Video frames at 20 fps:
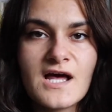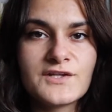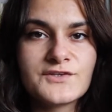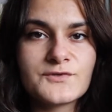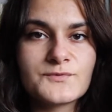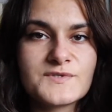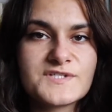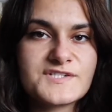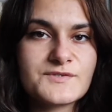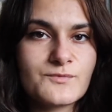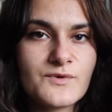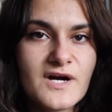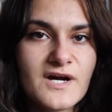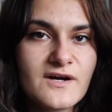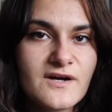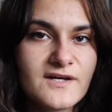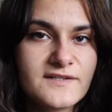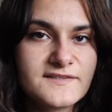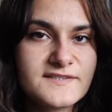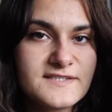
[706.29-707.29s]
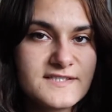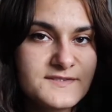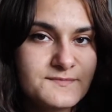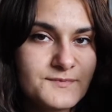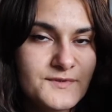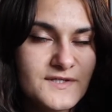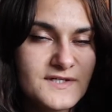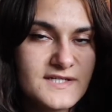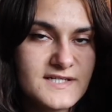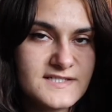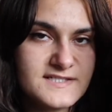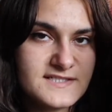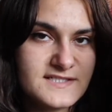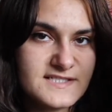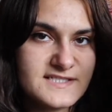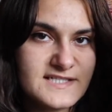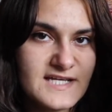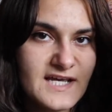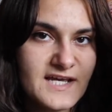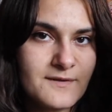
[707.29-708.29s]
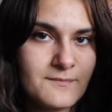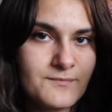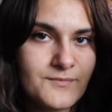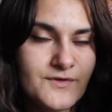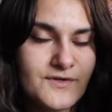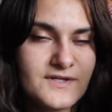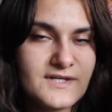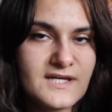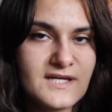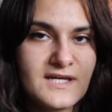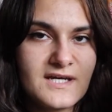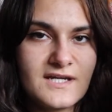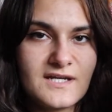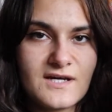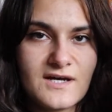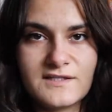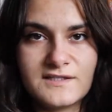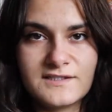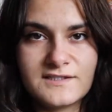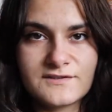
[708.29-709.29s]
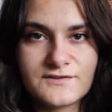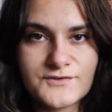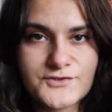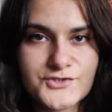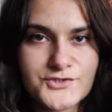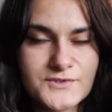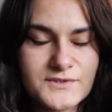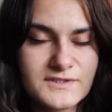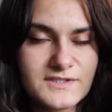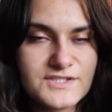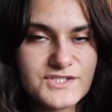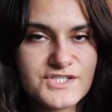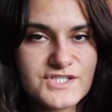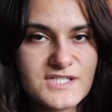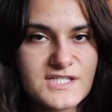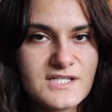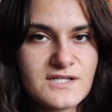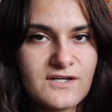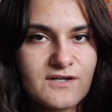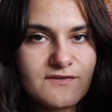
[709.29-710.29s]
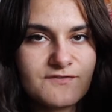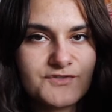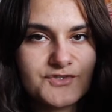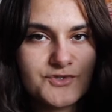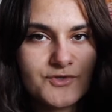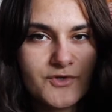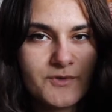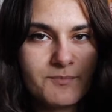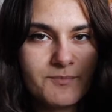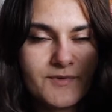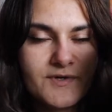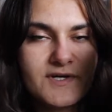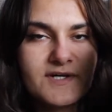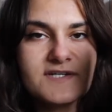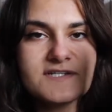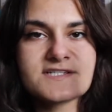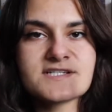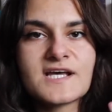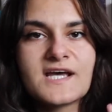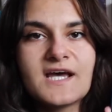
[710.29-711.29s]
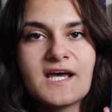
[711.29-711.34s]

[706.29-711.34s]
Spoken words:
The reason why I got this book, it's the second book in a little trilogy of short books,